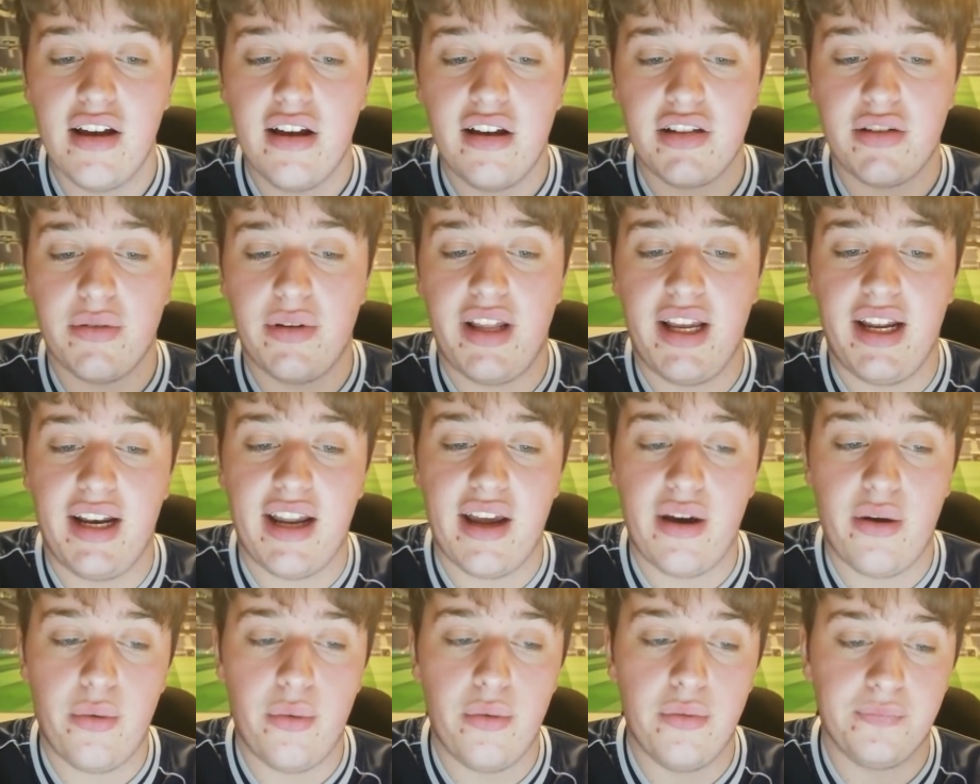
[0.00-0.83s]
So I think
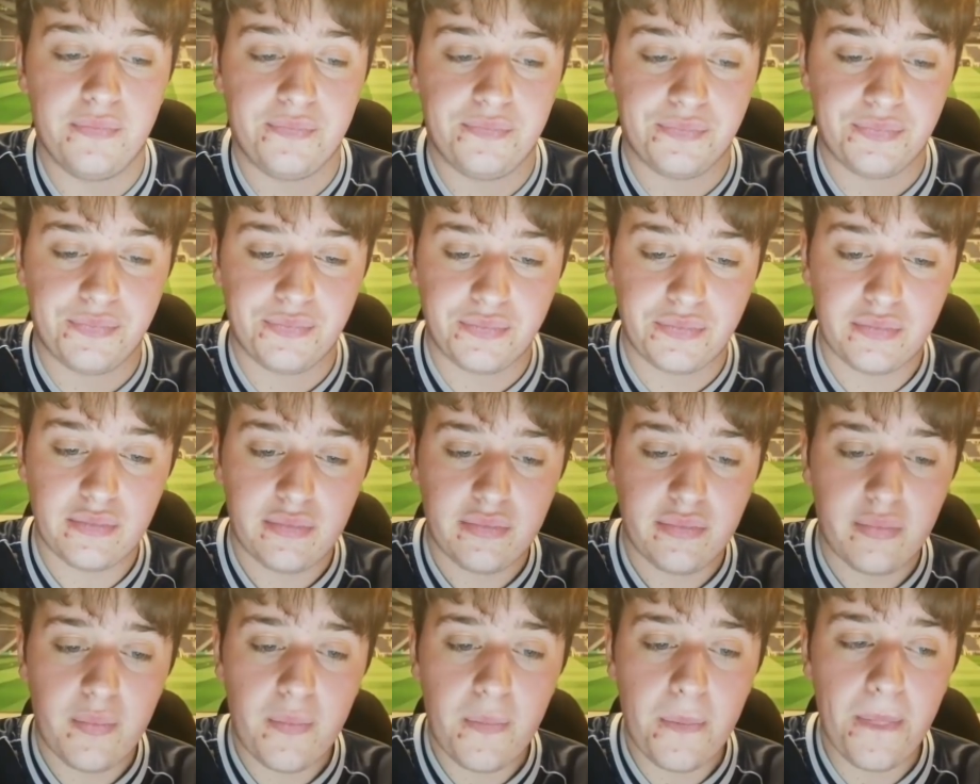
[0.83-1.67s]
now
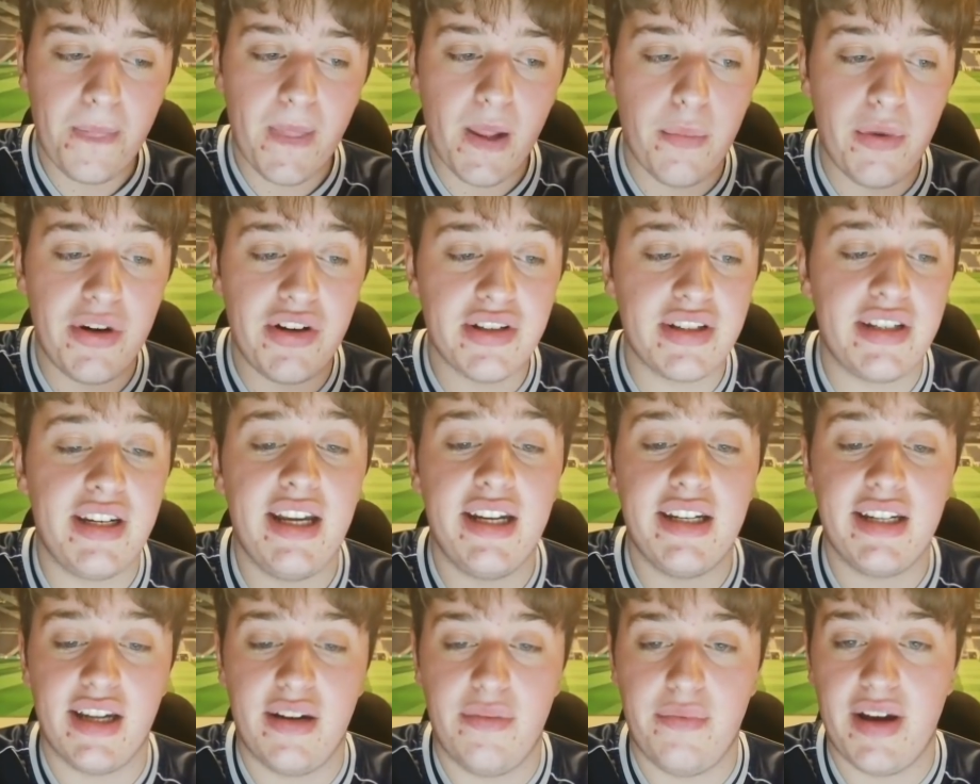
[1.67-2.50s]
we just
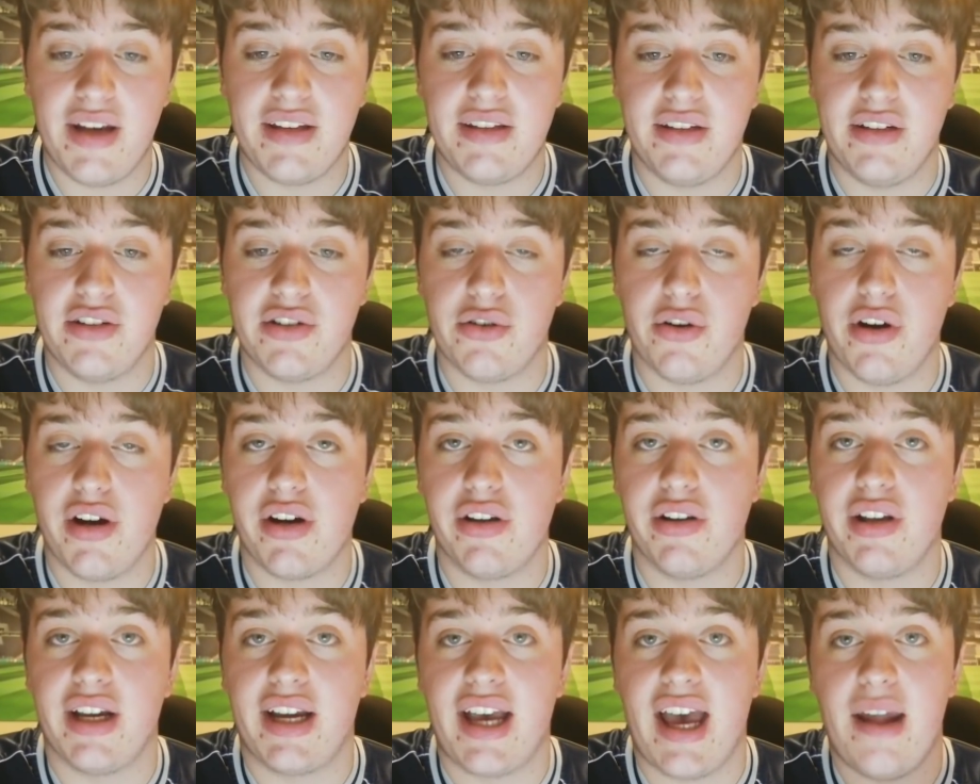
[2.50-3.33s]
need to invest in a
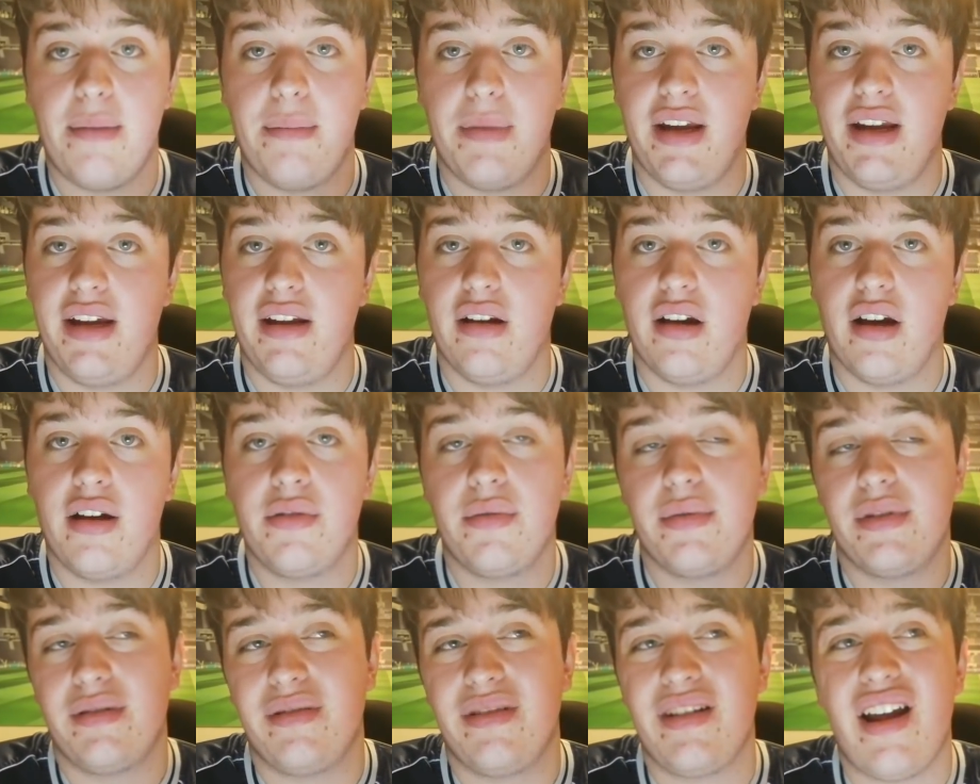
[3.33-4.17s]
striker that can be,
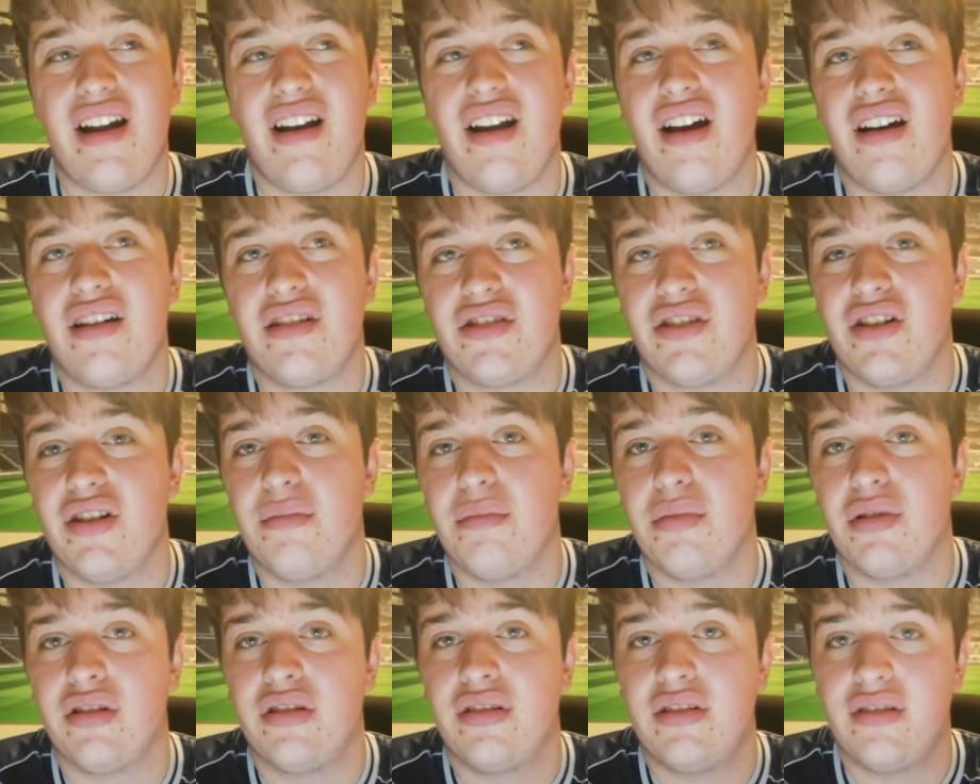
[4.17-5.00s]
not long term,
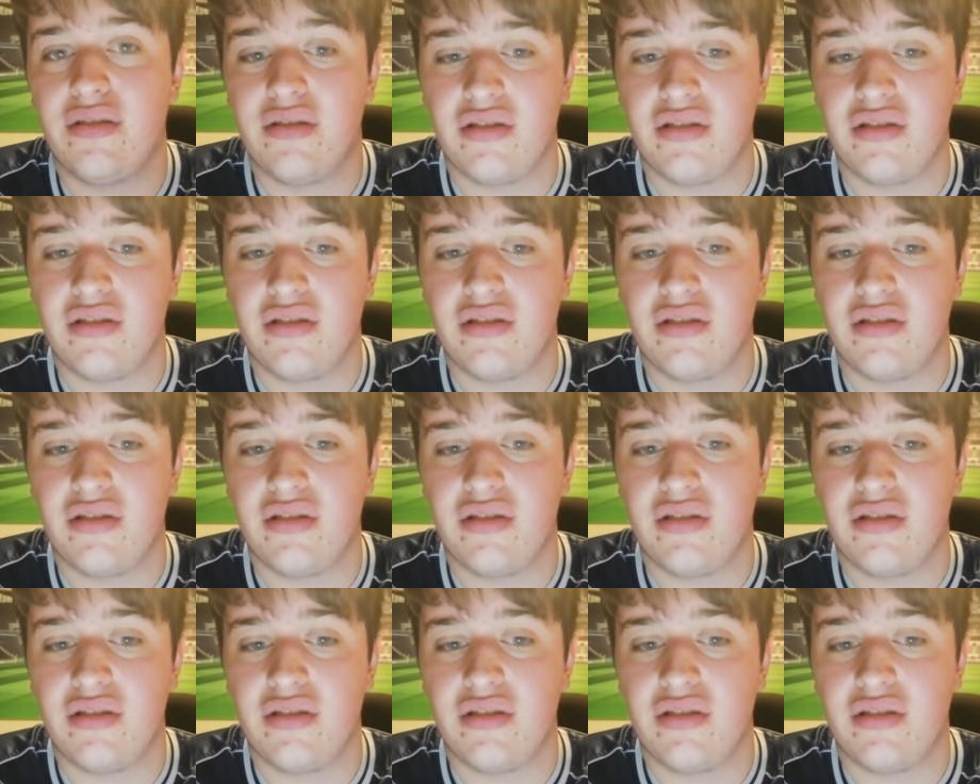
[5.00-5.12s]
but